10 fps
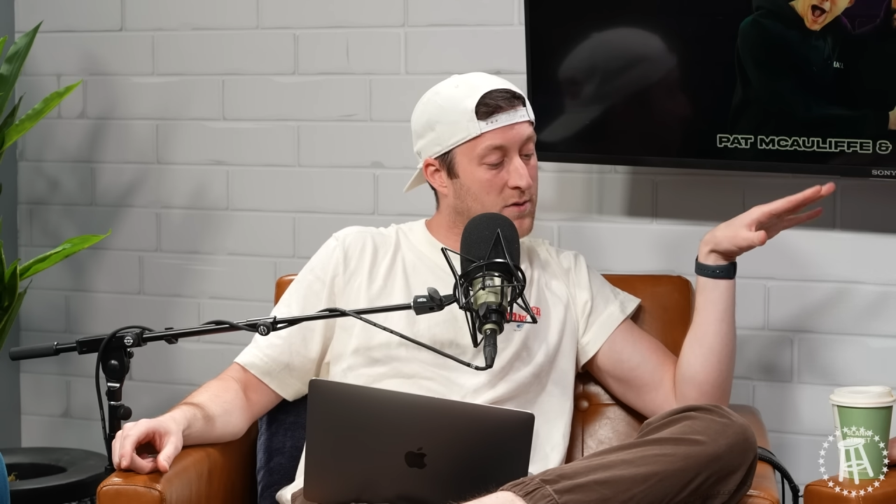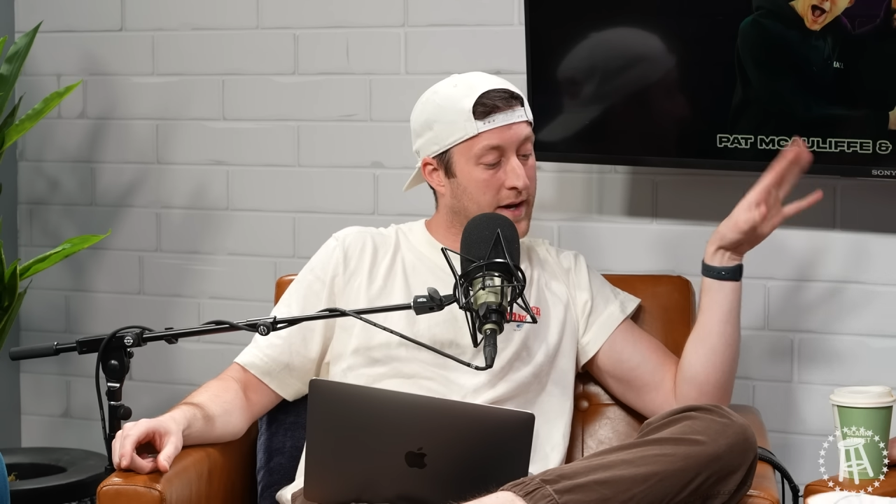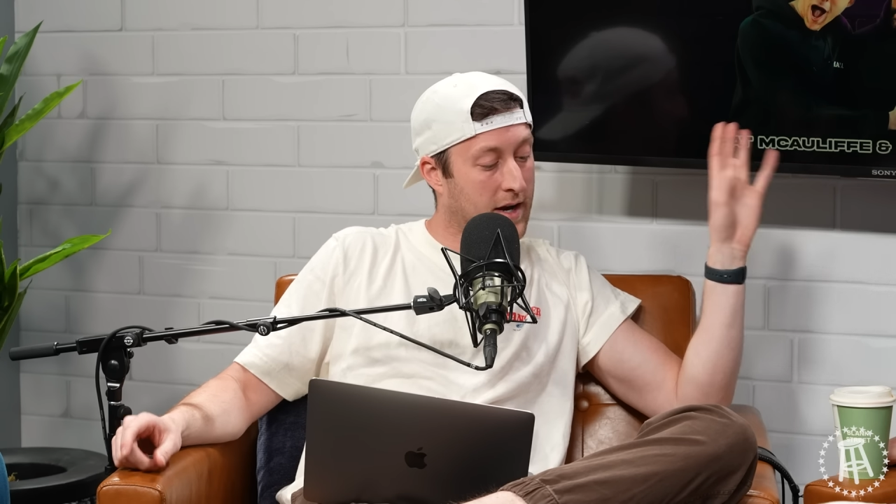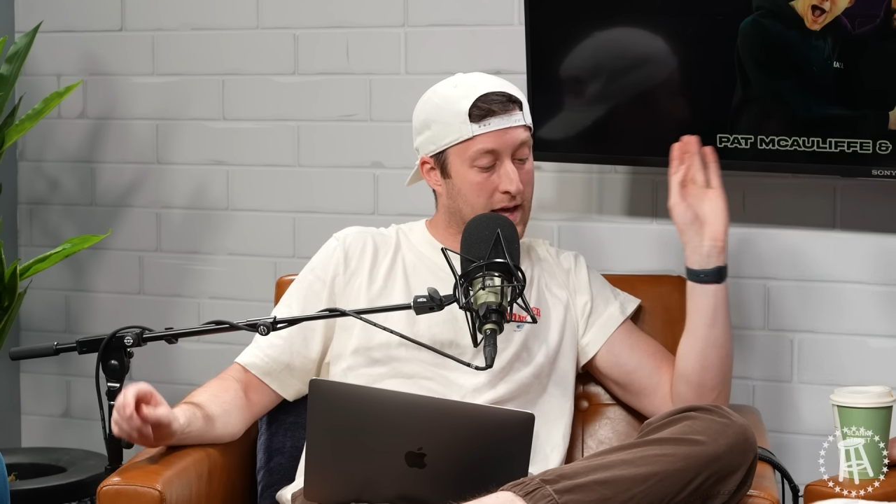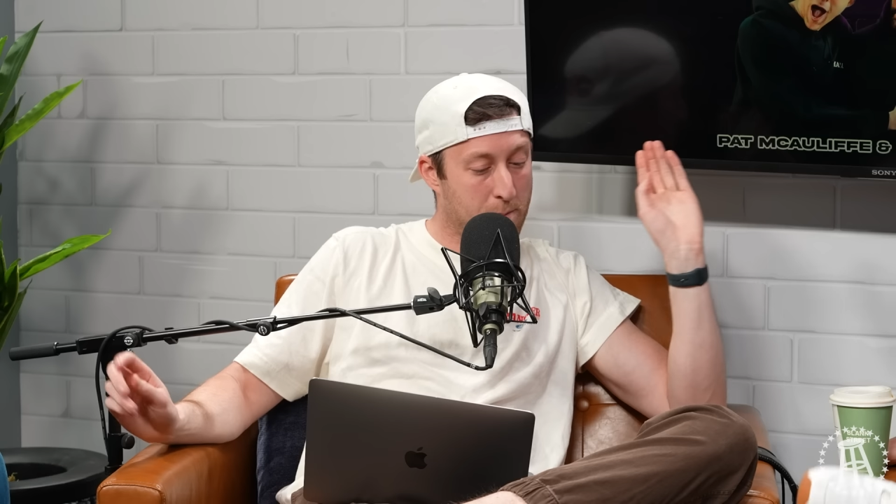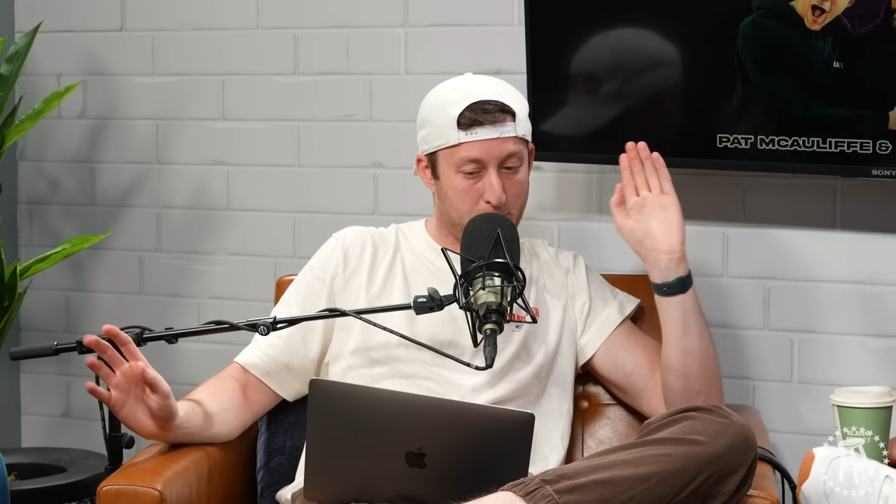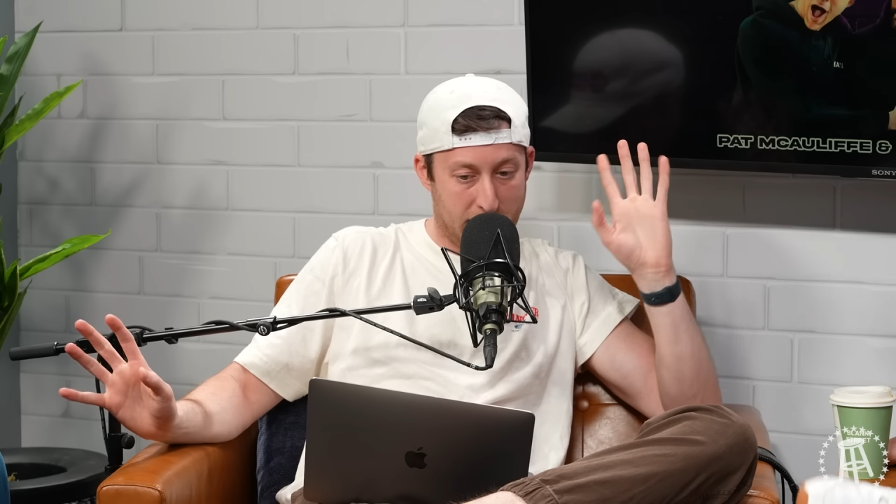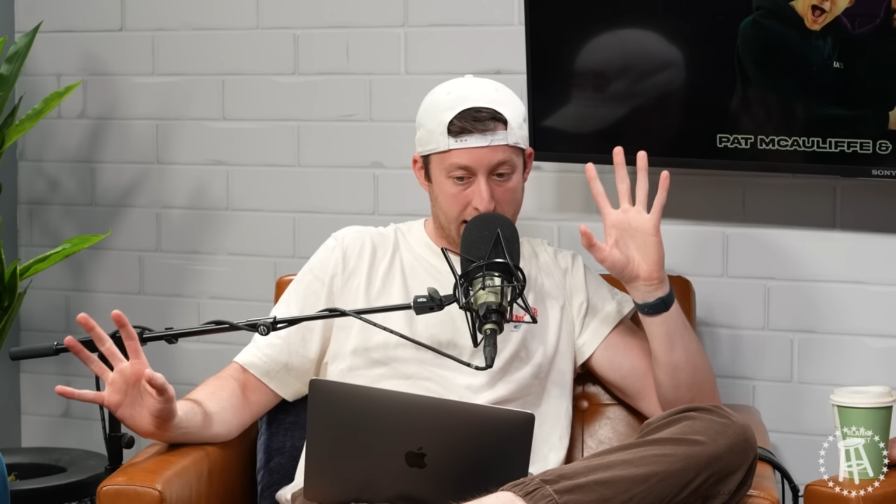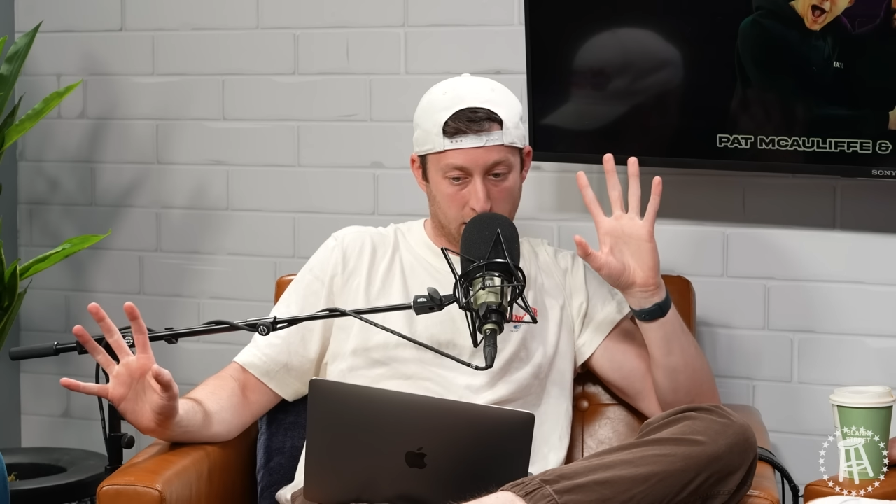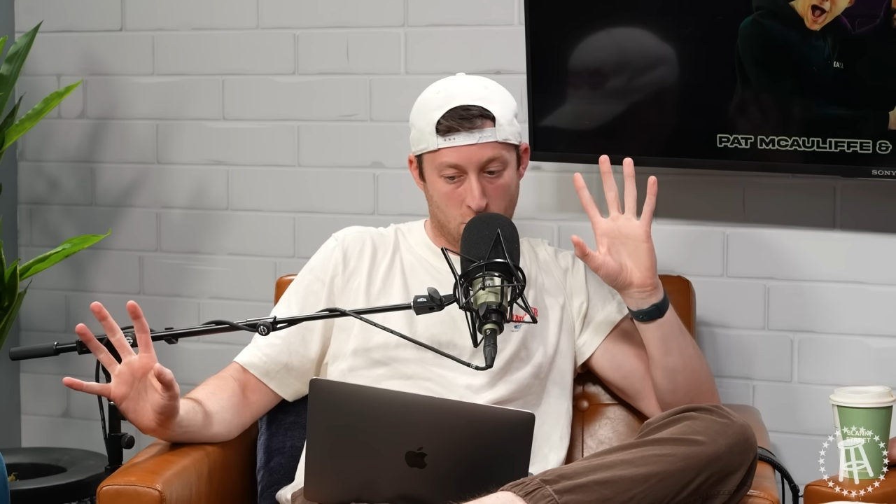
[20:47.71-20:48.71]
so I got to get
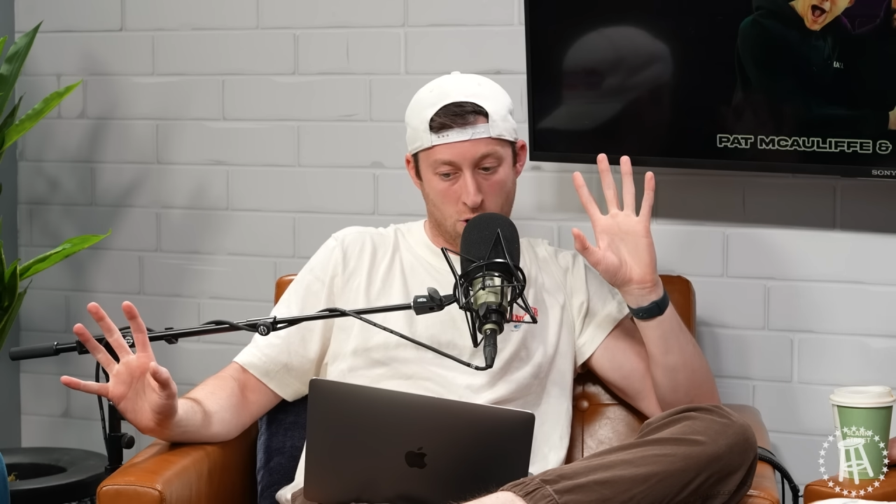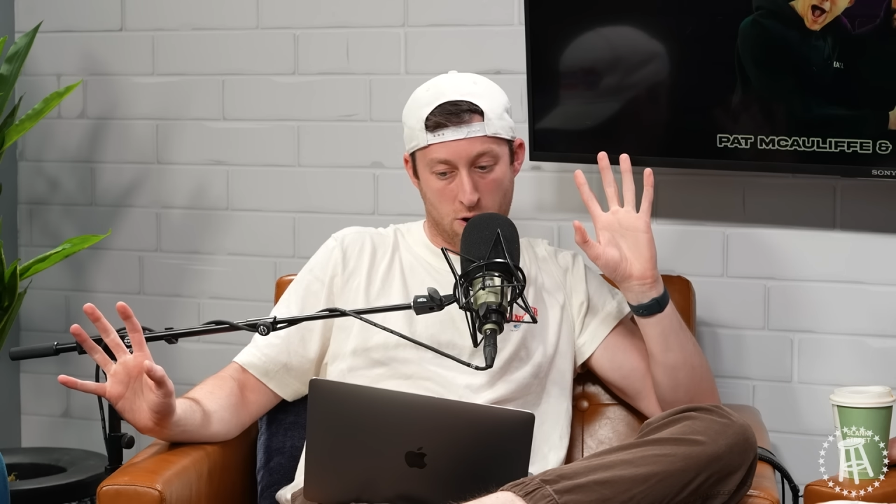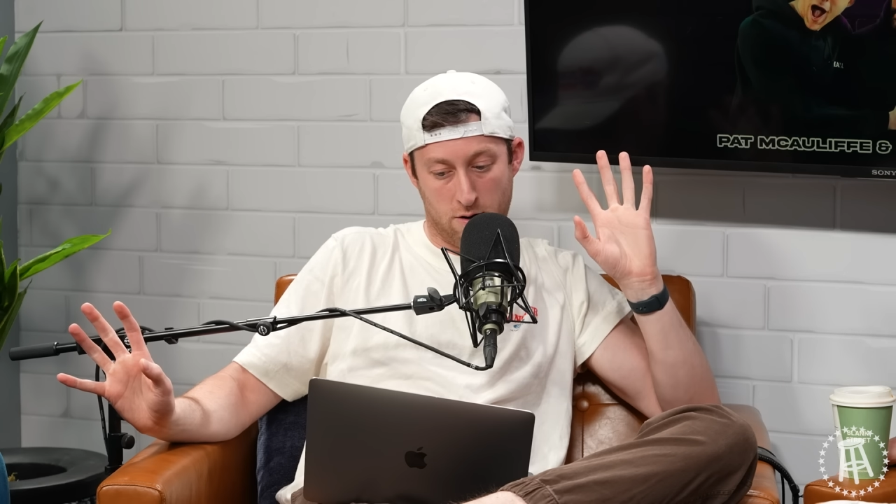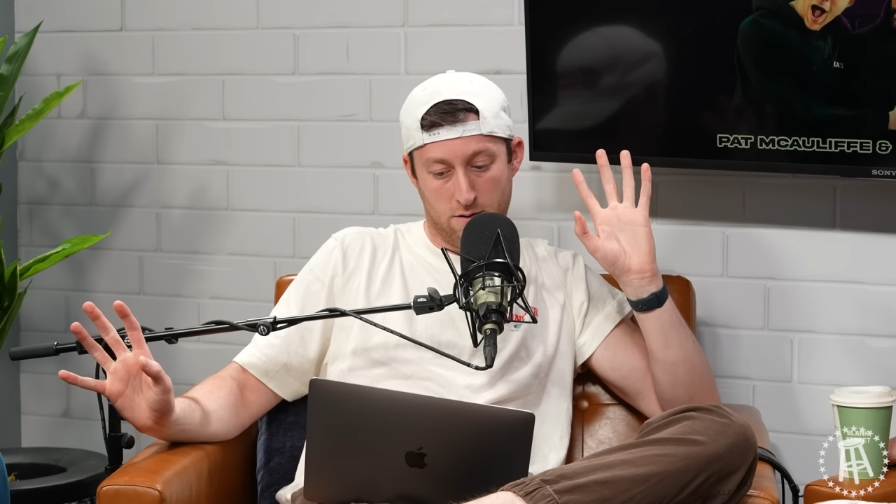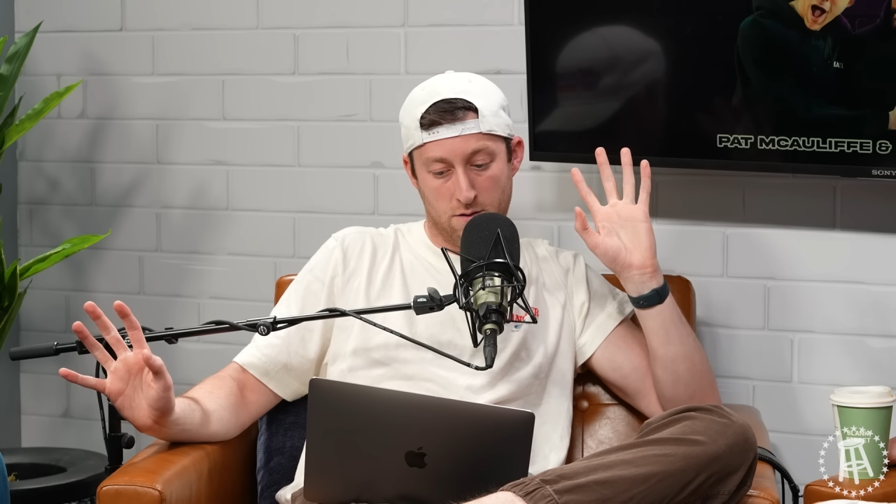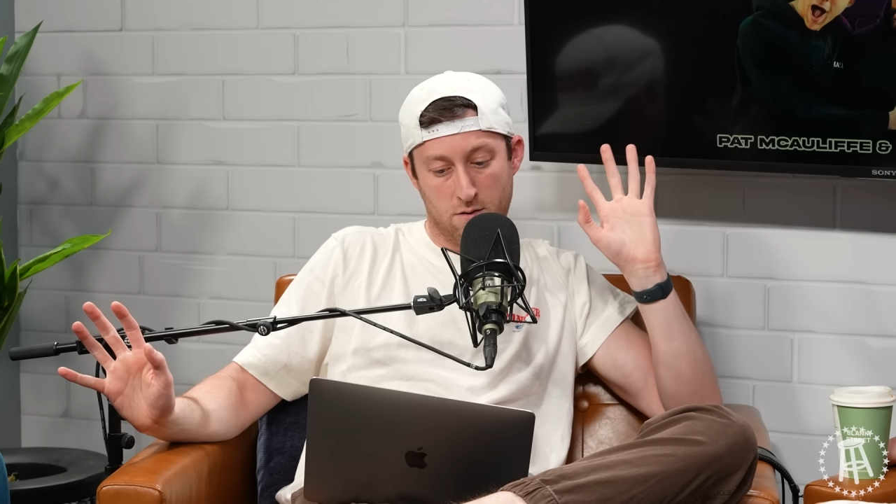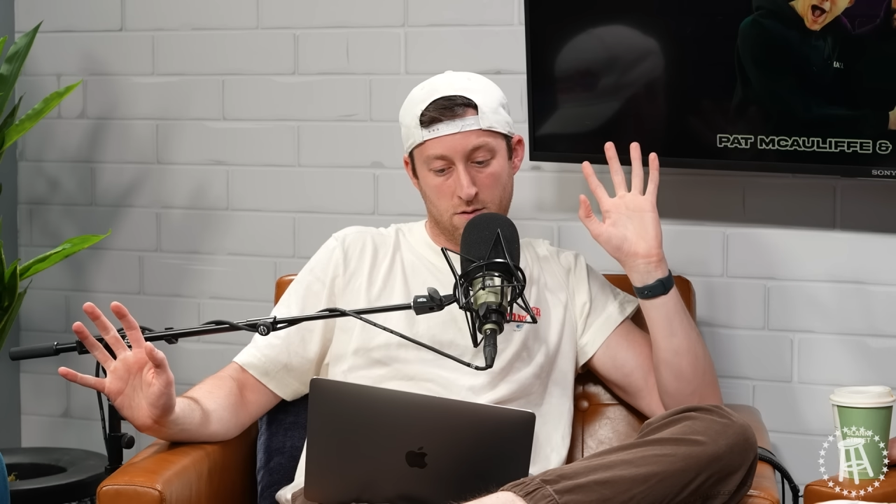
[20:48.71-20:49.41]
back on